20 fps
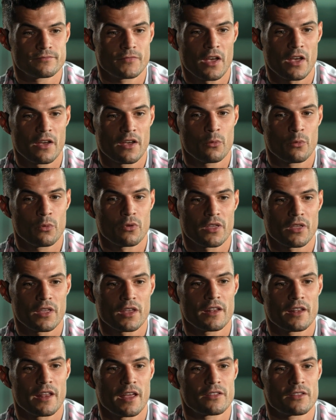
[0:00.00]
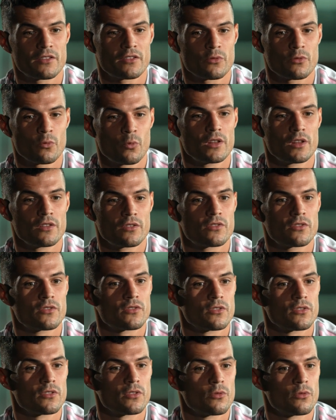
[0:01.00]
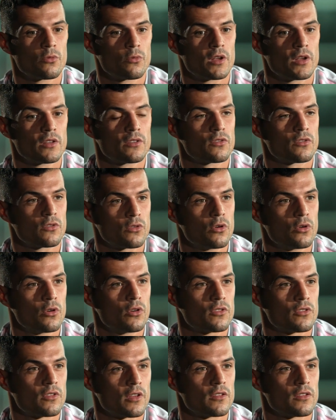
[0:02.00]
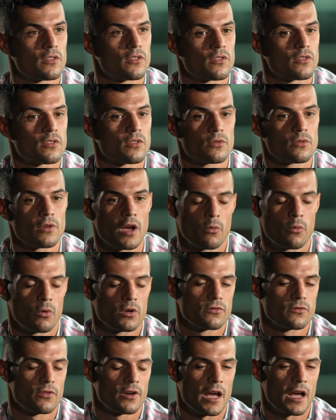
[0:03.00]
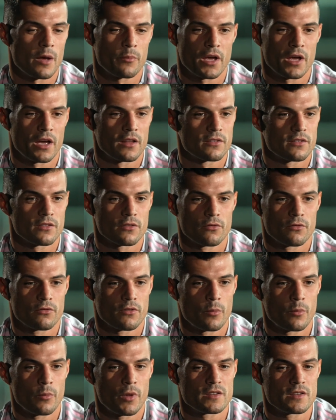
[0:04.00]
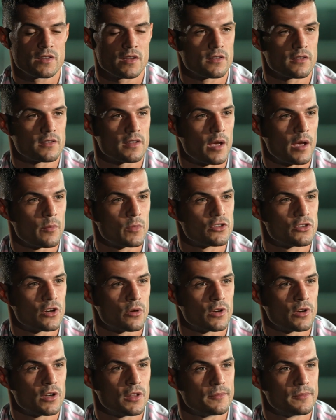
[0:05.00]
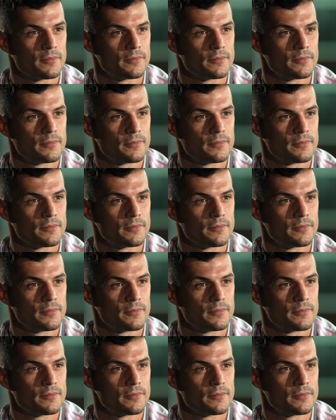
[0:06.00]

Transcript: yeah, everything in end went good and I was very happy. I had amazing time in Germany.